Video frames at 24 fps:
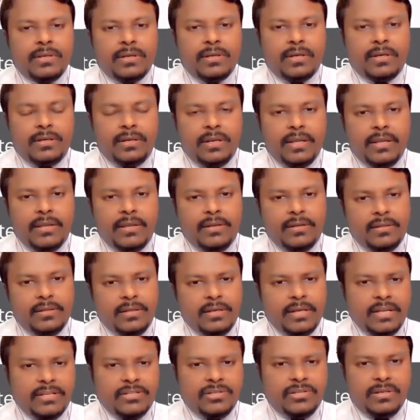Unlike
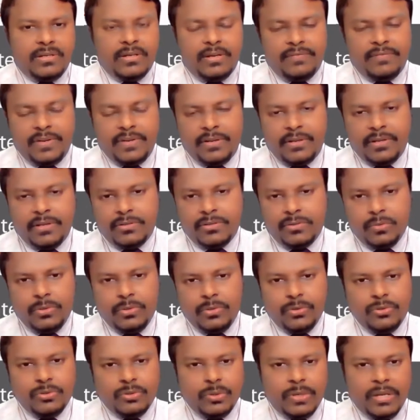the Asian Africans who
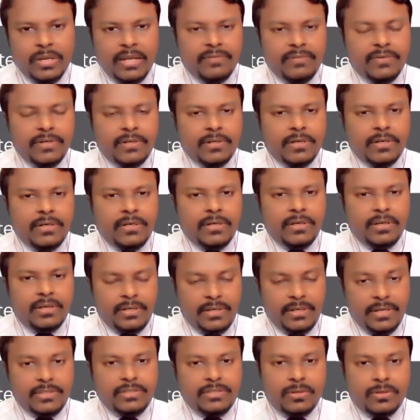used to have it earlier,
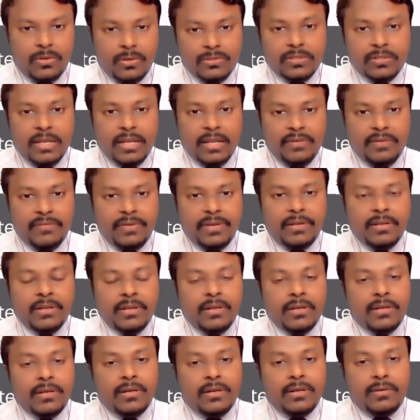Indians are also having
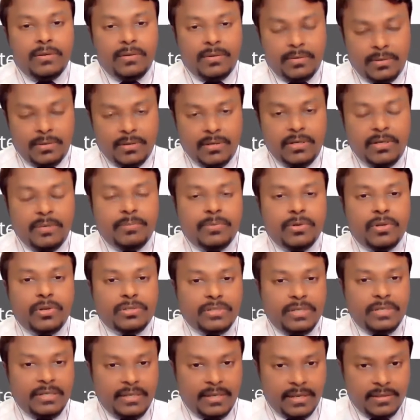early
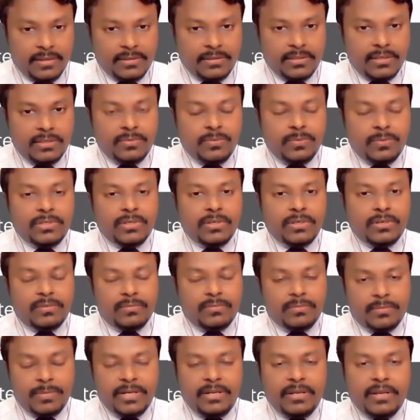prostate cancers, which are
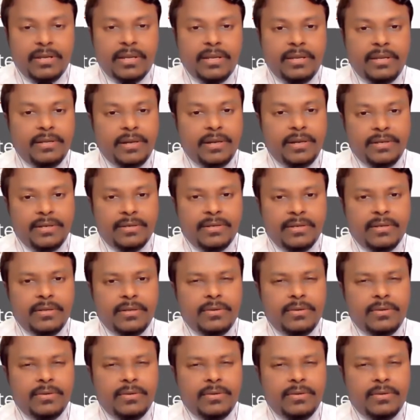pretty high grade,